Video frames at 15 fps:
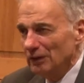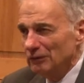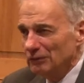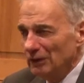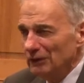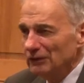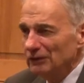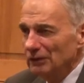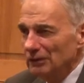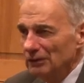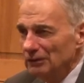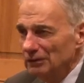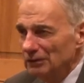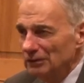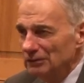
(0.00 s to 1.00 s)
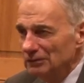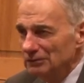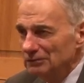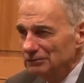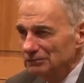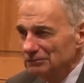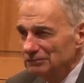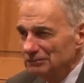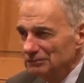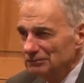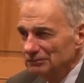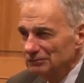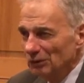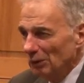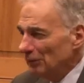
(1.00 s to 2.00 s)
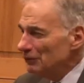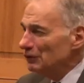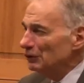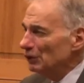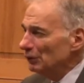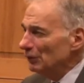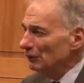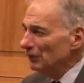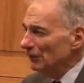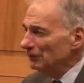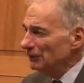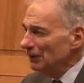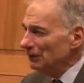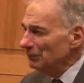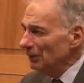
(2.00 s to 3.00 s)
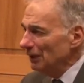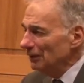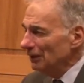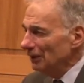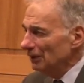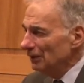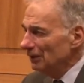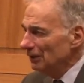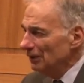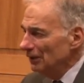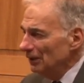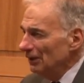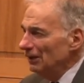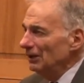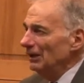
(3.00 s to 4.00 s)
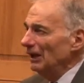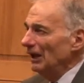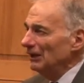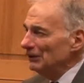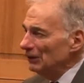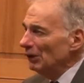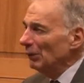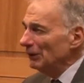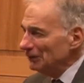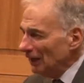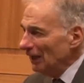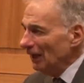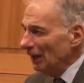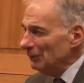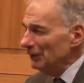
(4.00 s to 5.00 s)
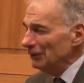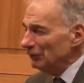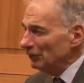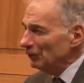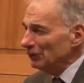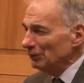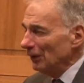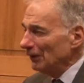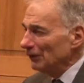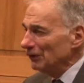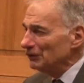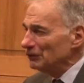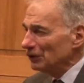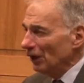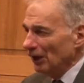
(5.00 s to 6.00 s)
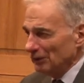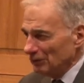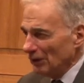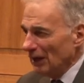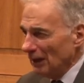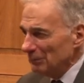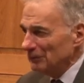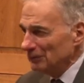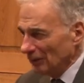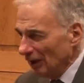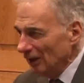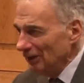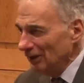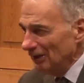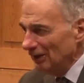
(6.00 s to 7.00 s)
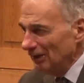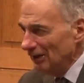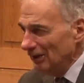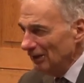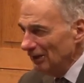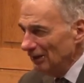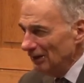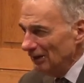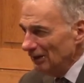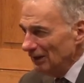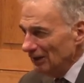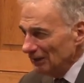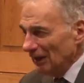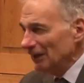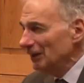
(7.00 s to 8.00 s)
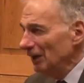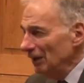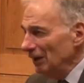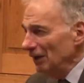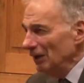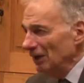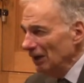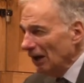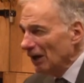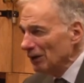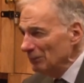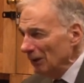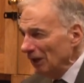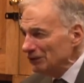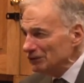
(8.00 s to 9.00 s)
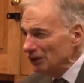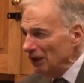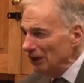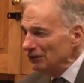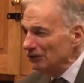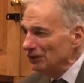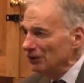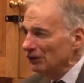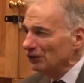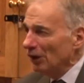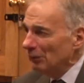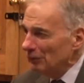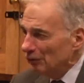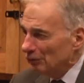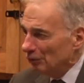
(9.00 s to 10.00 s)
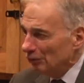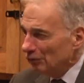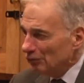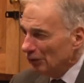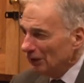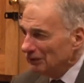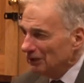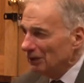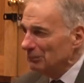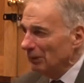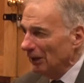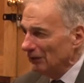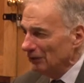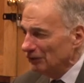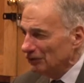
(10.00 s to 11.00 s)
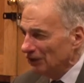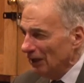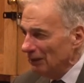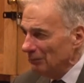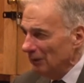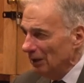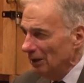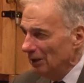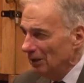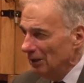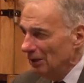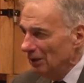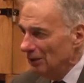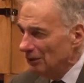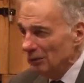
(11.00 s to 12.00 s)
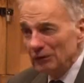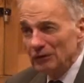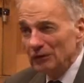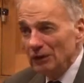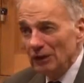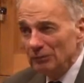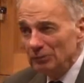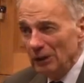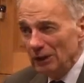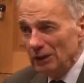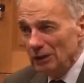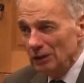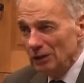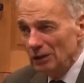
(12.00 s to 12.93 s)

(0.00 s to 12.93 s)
interest? What would you do the 15 billion? And you know what that, I mean, first of all, their jaw drops, right? Like, our imagination is always restricted by the statement, there isn't enough money.